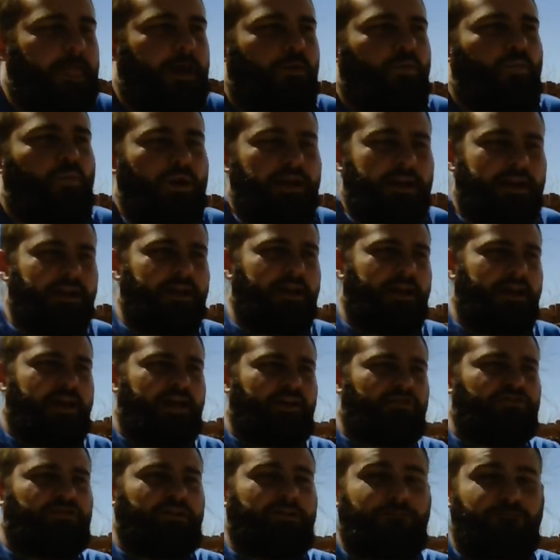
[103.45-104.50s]
we can
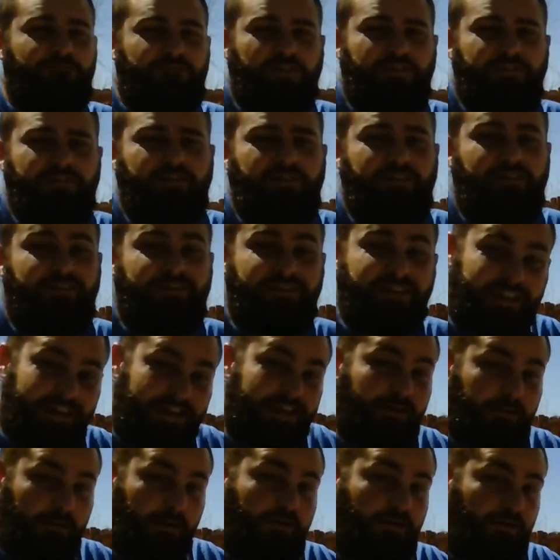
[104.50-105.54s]
actually physically see
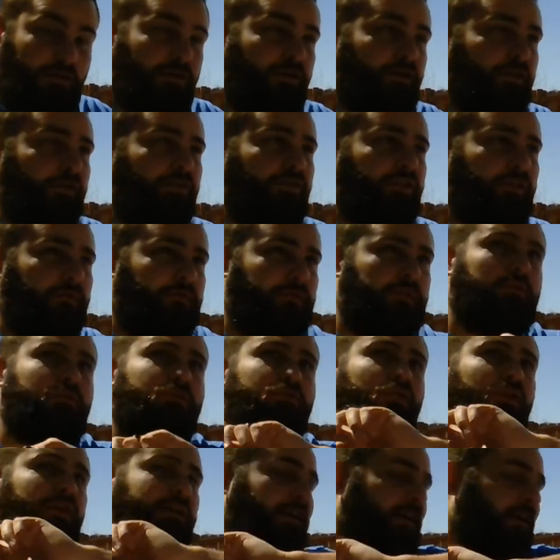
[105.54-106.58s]
here on Earth, if you
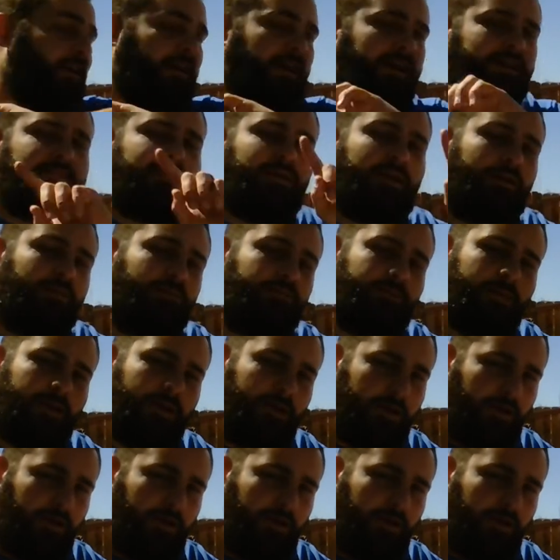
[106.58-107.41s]
look at nighttime,